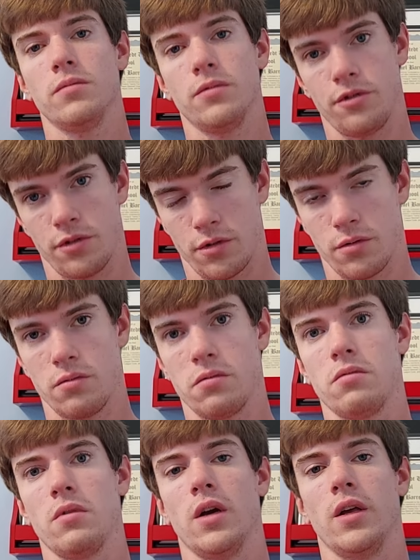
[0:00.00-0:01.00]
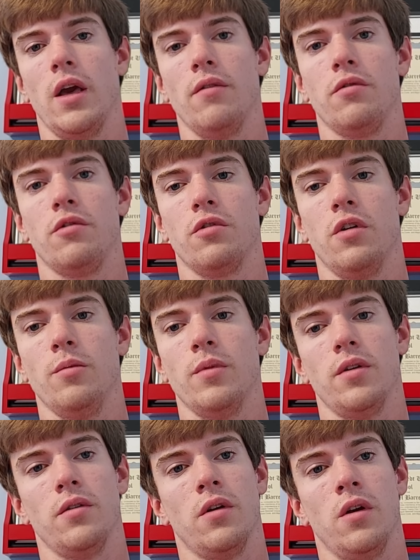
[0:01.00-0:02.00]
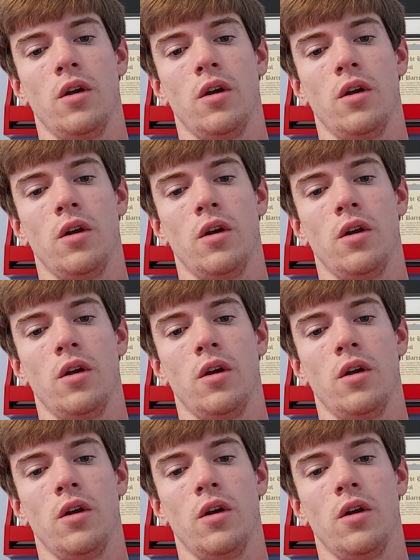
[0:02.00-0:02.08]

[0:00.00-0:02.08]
So I gave it to him. And